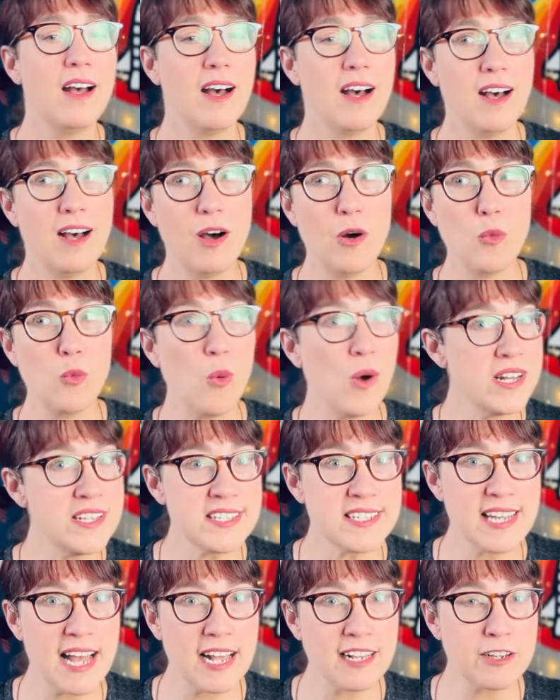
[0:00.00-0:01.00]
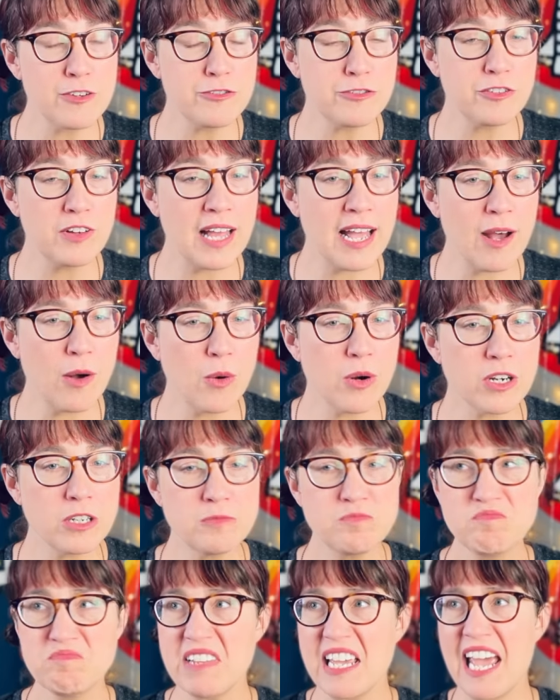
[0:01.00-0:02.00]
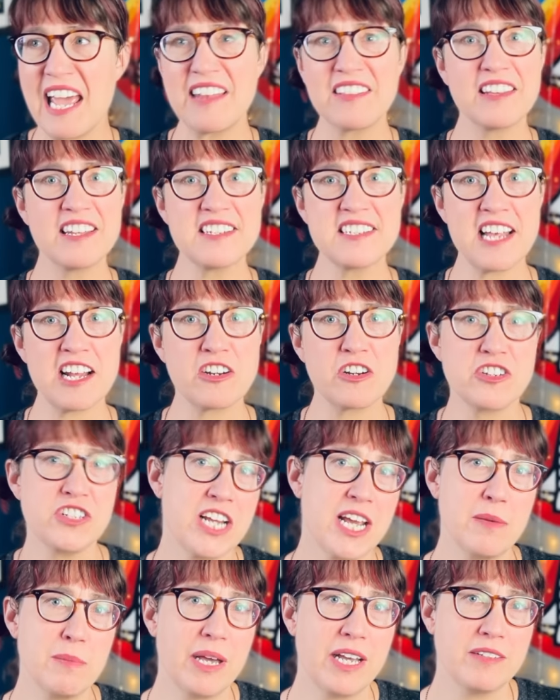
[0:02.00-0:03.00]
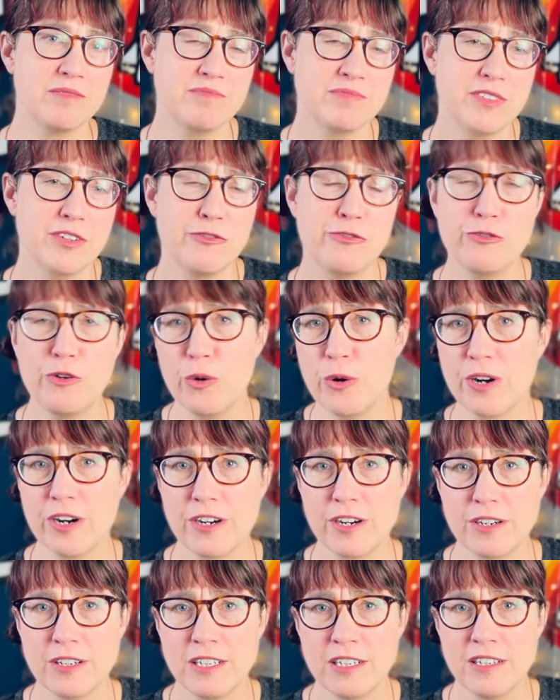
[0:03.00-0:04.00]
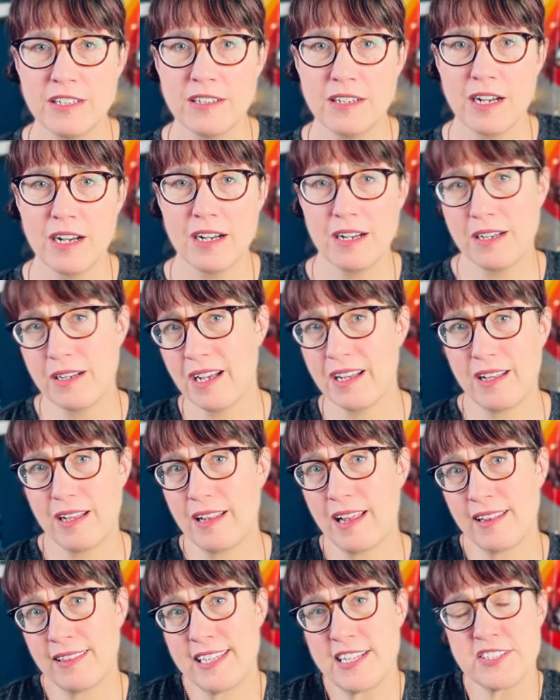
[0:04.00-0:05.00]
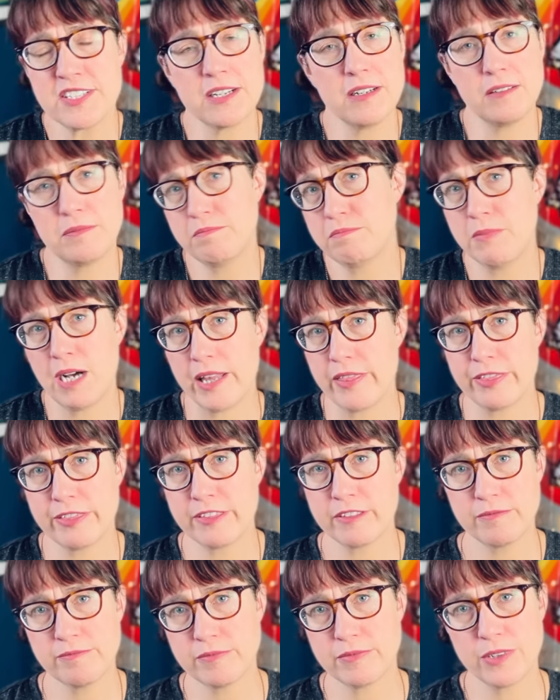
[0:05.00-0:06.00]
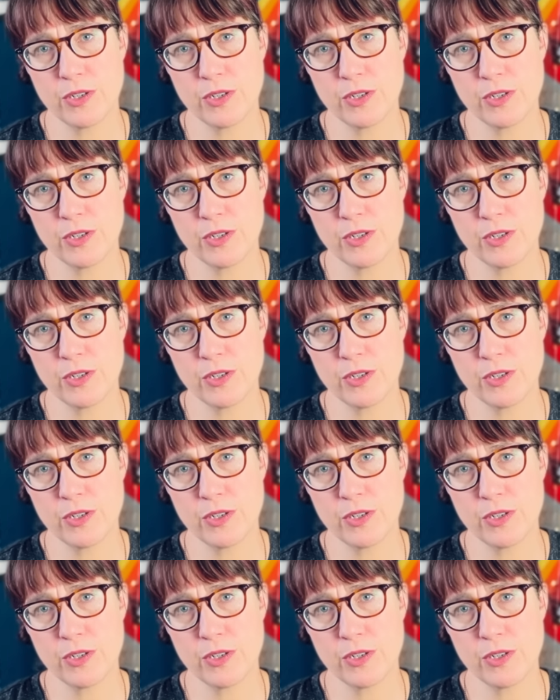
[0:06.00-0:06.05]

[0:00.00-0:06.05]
Uh, one sack of flour, endless entertainment for Uh, at least a month,